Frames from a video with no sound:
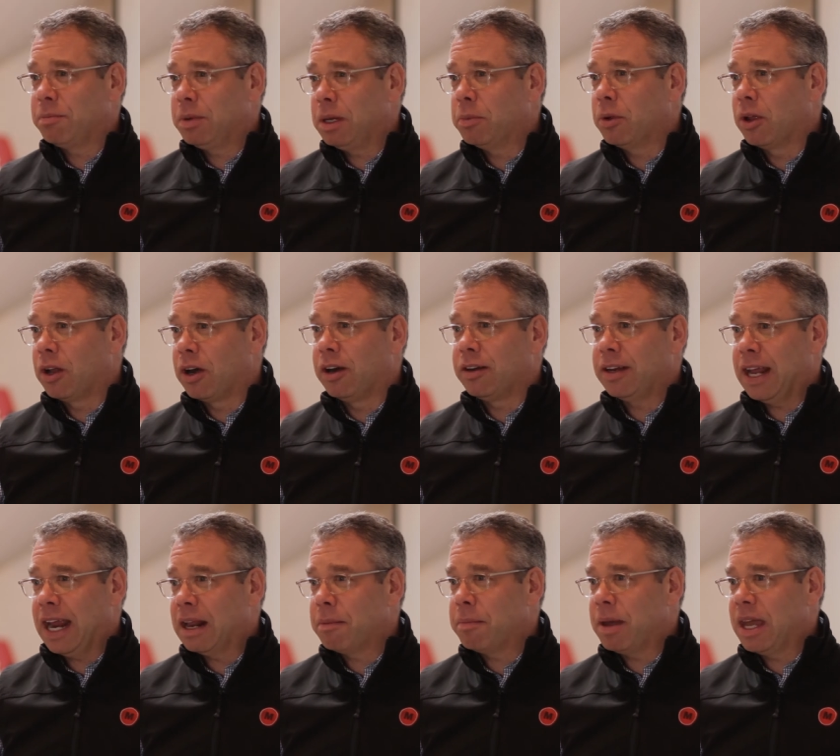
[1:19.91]
people in our
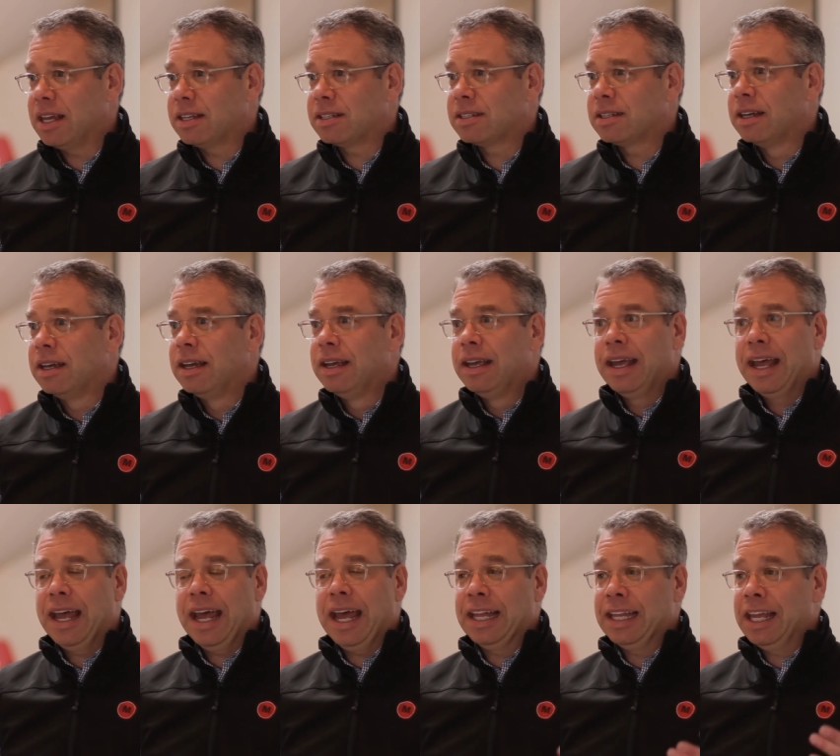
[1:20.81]
database,
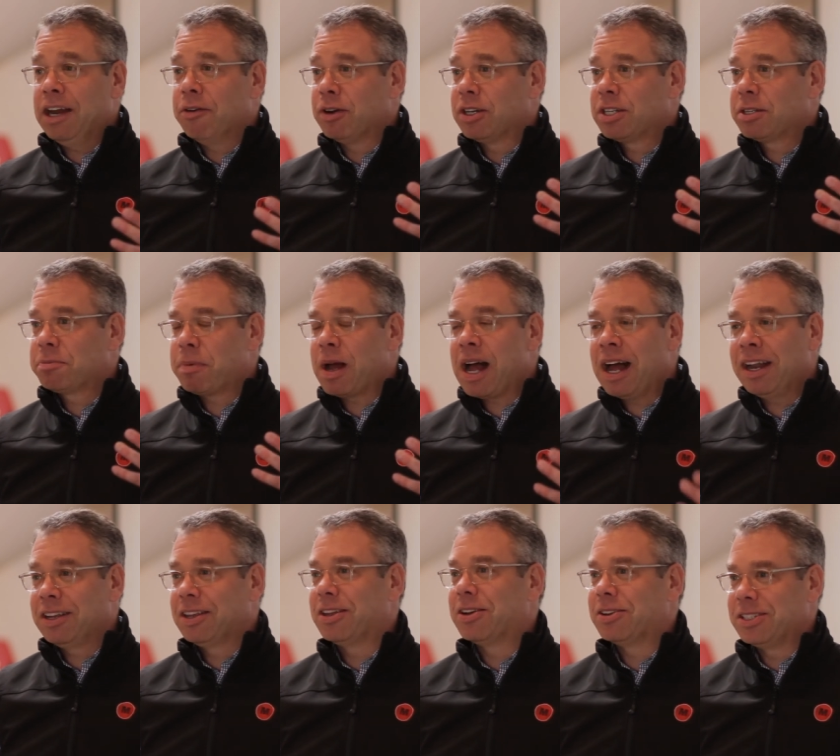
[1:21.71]
and they
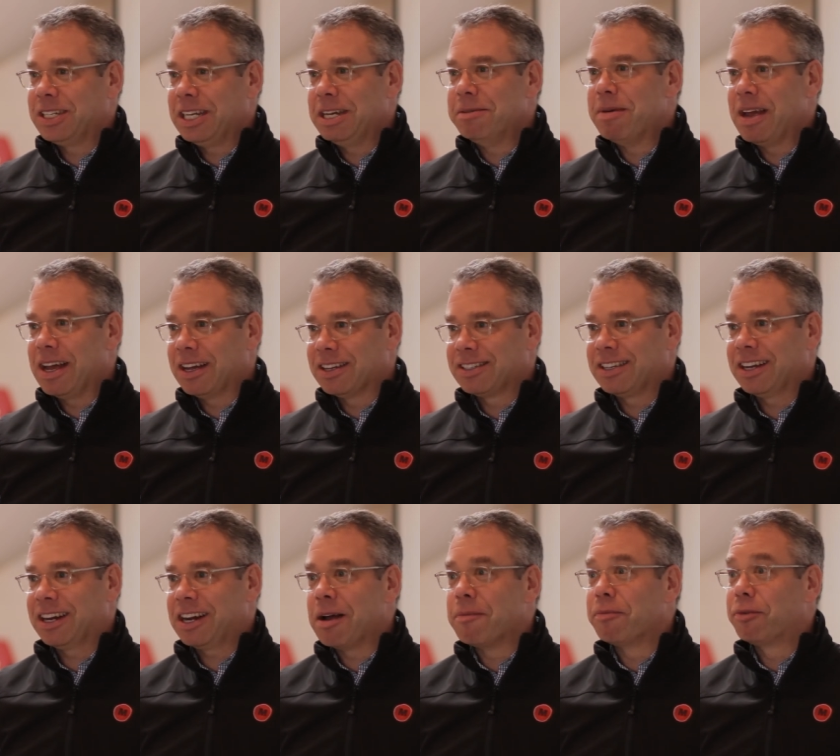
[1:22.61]
respond to those emails
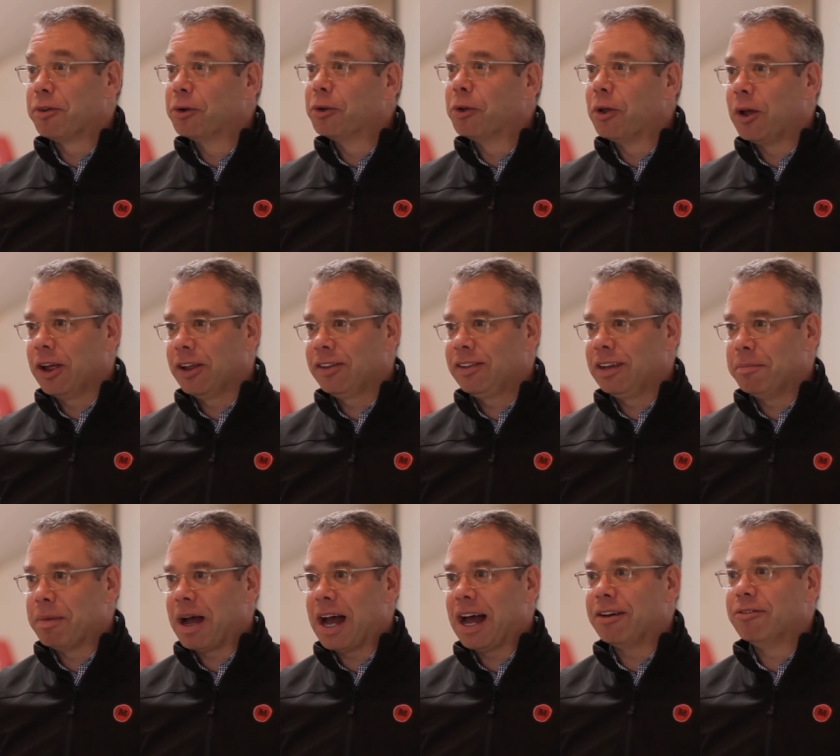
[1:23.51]
that come through
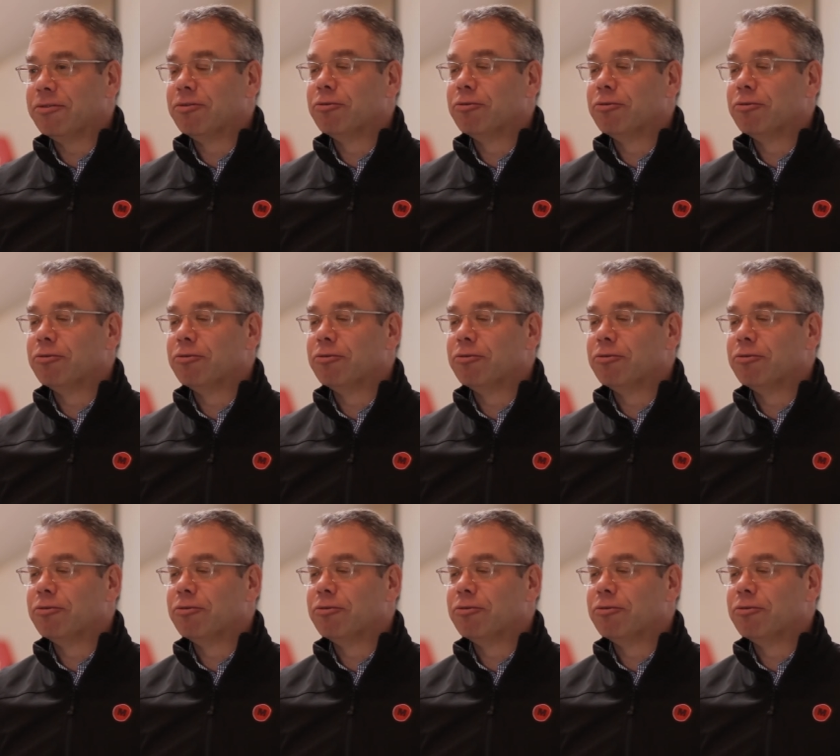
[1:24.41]
LoyaltyBot